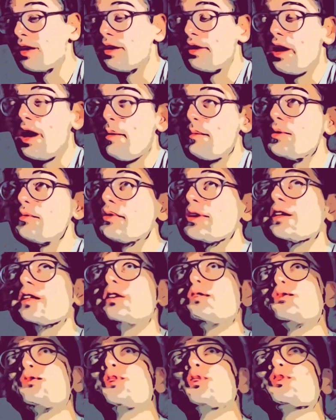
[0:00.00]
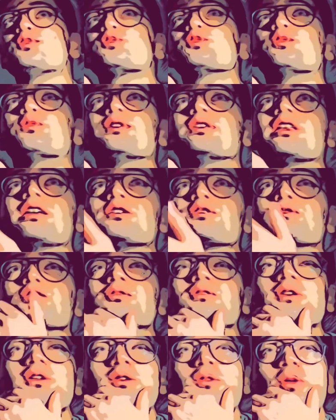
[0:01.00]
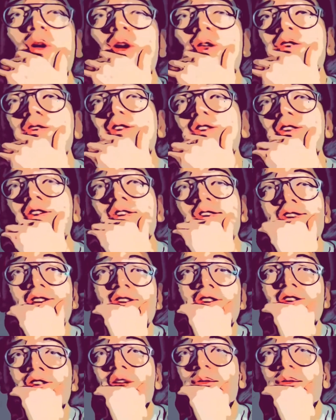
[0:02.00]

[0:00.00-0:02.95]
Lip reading: When I first saw it, I saw anti-de Sitter.